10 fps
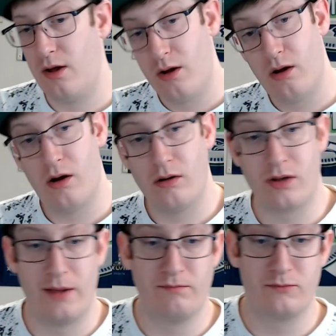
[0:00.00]

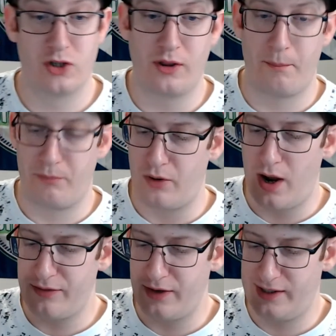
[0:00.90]
Okay, so the
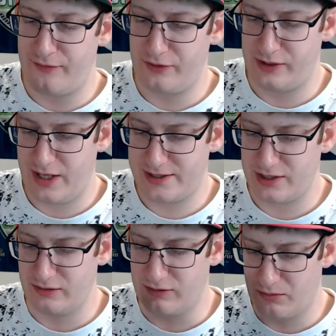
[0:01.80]
broth I definitely taste
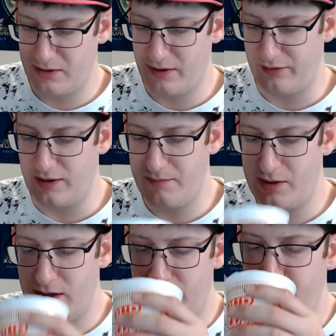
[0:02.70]
a little bit of lemon in.